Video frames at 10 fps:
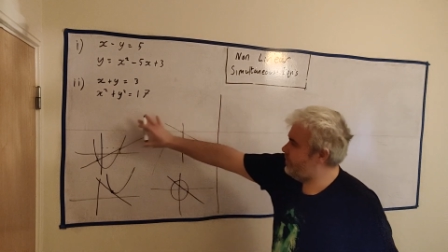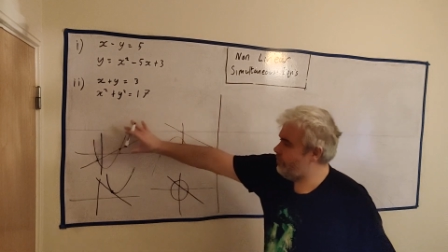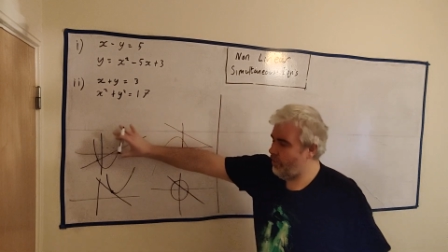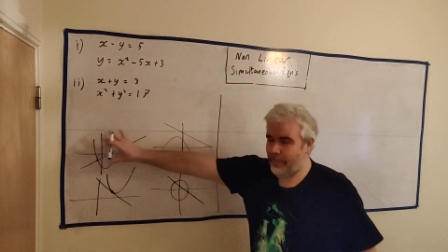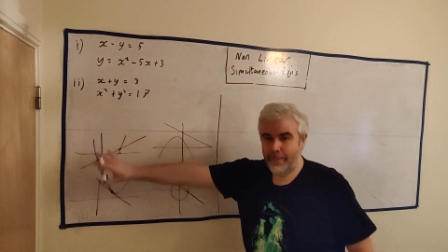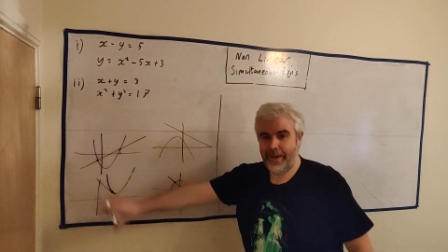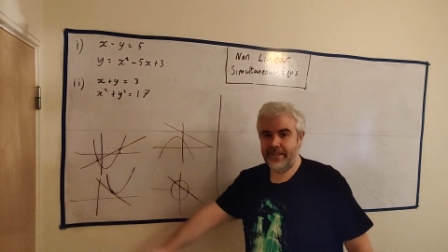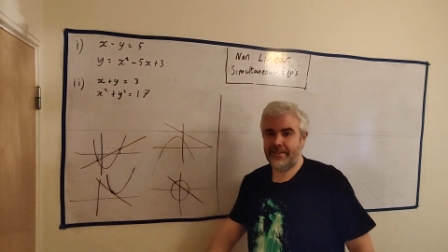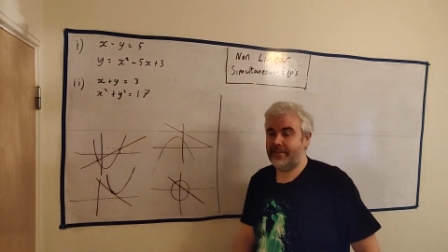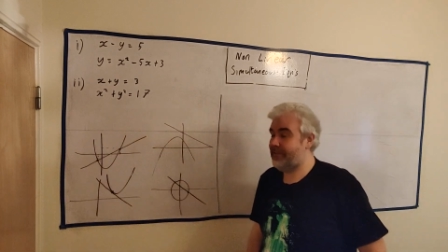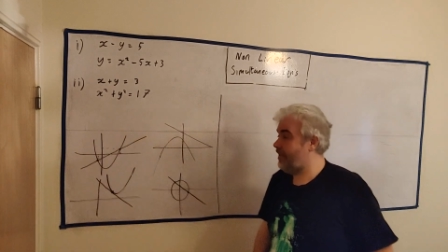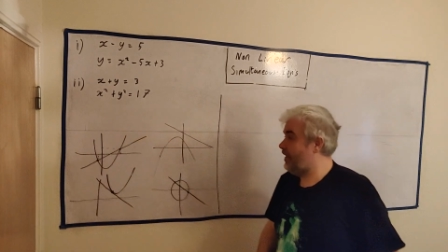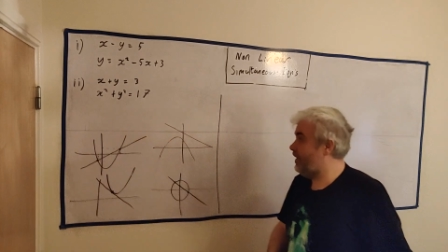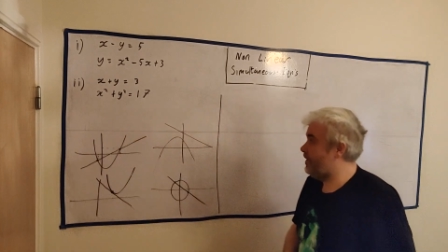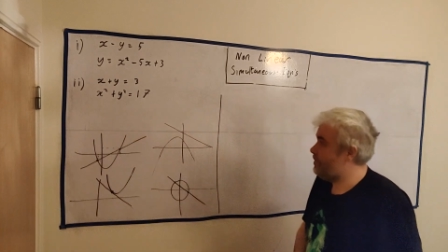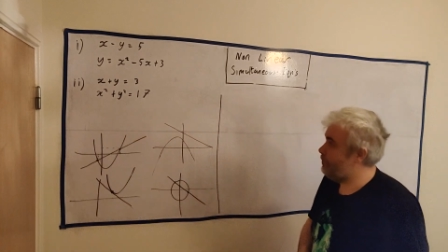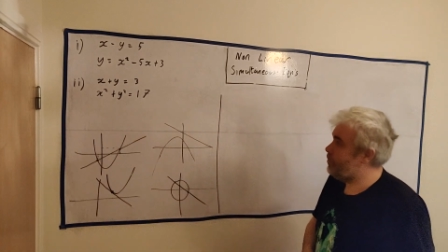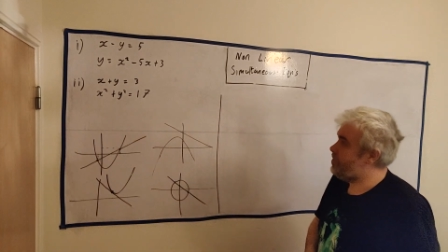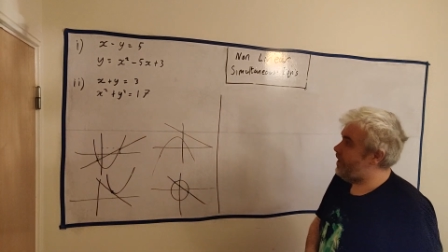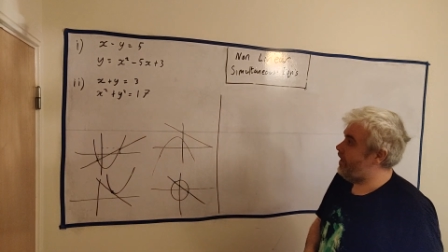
to do all my maths this side. It's much